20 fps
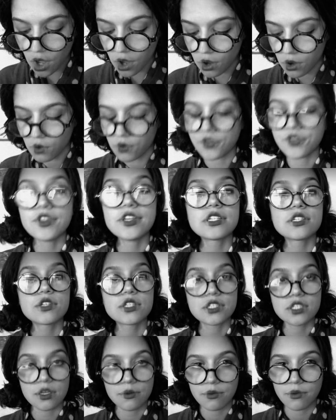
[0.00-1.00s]
oh, this
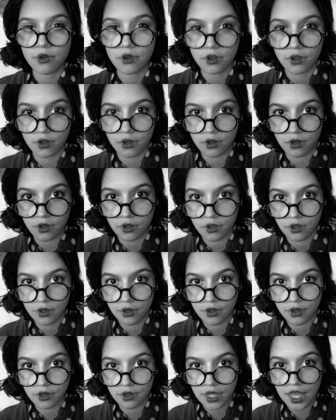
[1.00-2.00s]
is
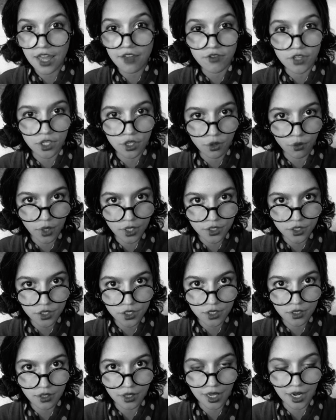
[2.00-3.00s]
a heavy
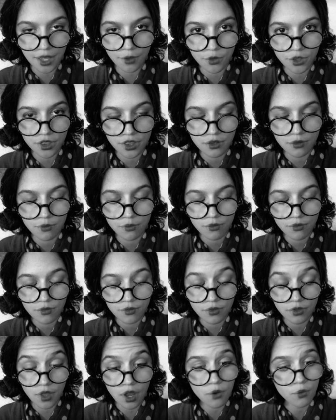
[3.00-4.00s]
question, that I
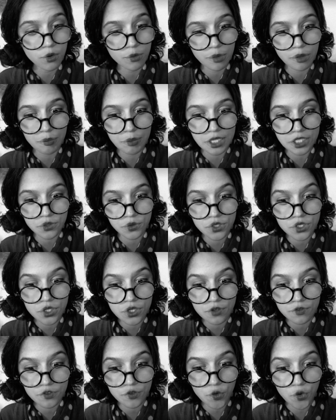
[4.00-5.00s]
would thought would be best
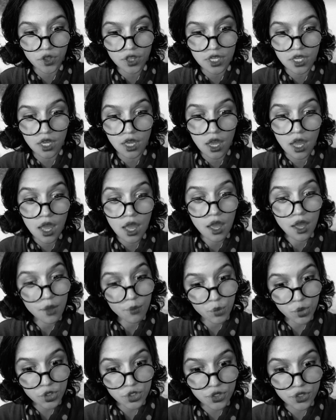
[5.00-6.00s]
reserved for the
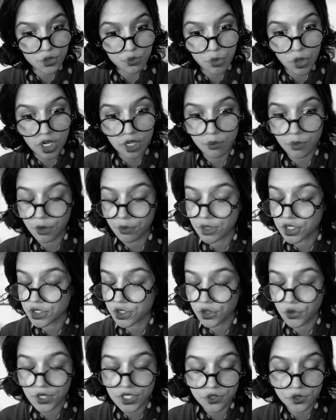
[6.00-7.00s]
business meeting, but
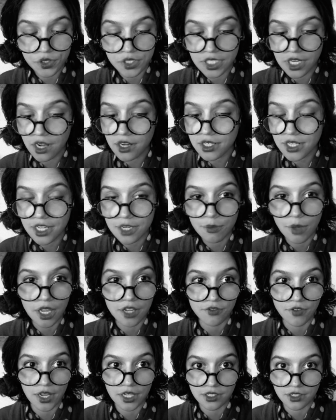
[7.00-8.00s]
Mr. Crystal did not take my
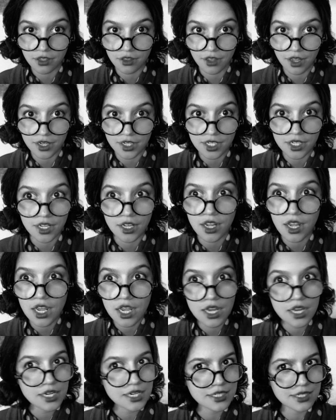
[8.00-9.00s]
advice on that. He
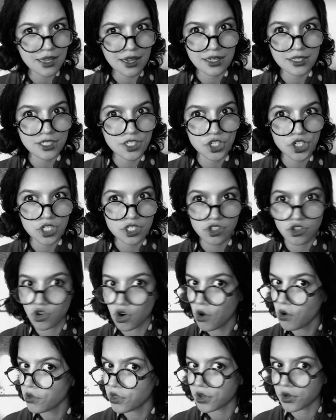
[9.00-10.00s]
decided to just
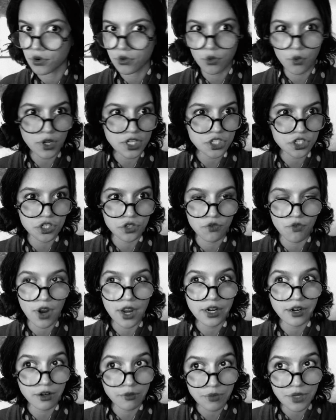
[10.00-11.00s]
throw the question
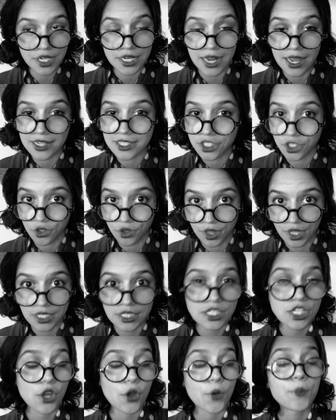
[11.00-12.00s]
right on me and ask you
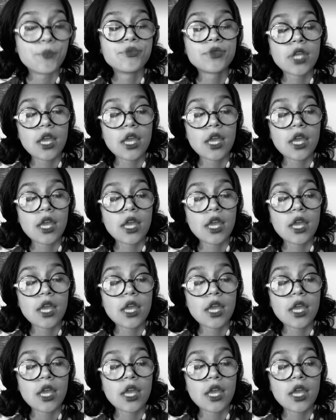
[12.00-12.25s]
this. So,